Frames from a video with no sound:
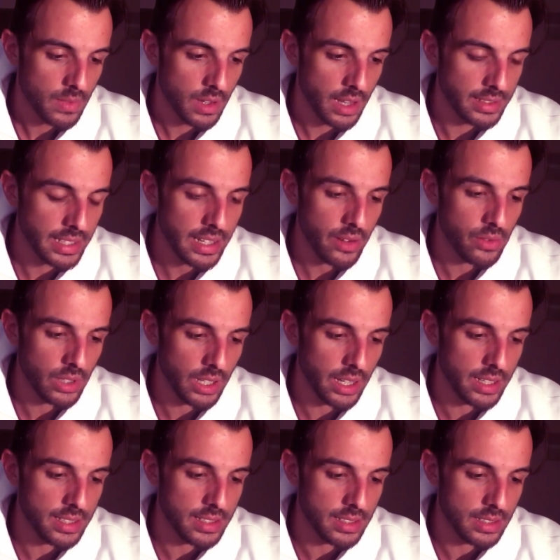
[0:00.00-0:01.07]
and then I
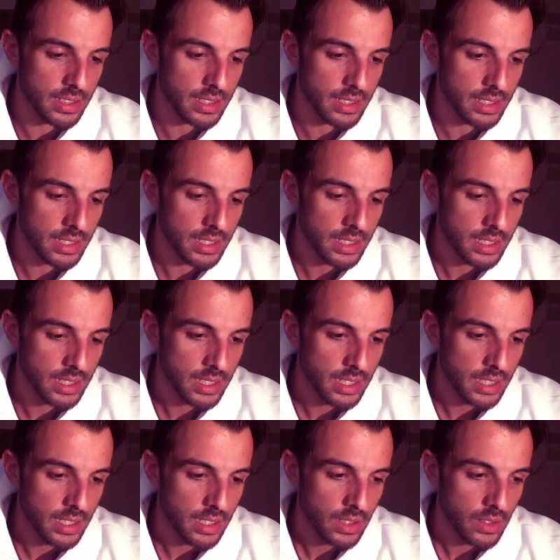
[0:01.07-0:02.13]
realized
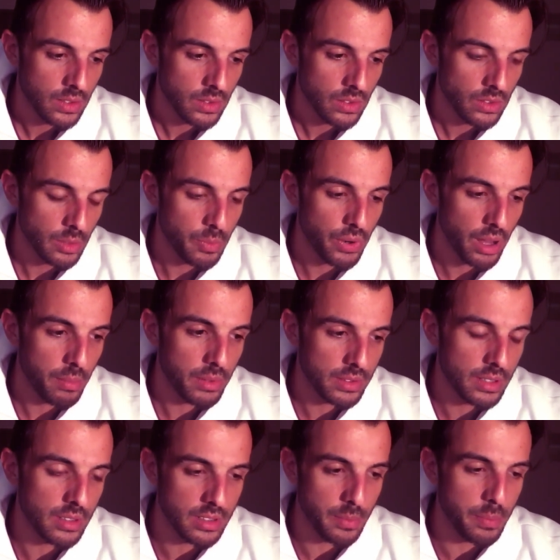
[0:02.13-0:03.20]
the problem,
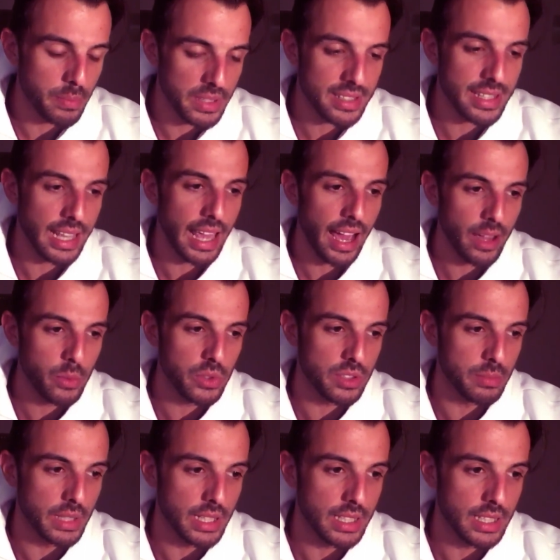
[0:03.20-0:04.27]
the mistake I was
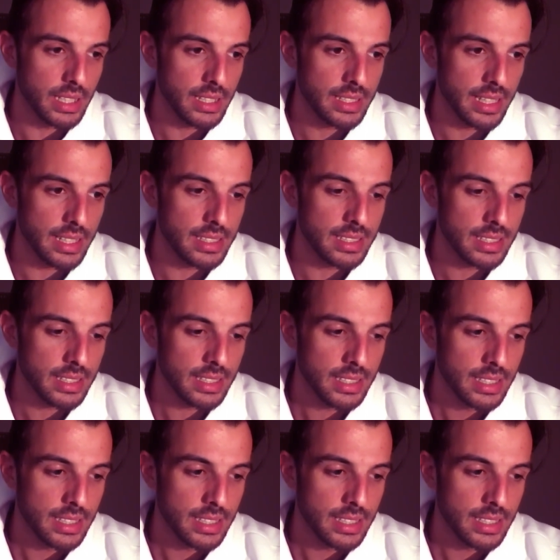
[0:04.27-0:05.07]
making, that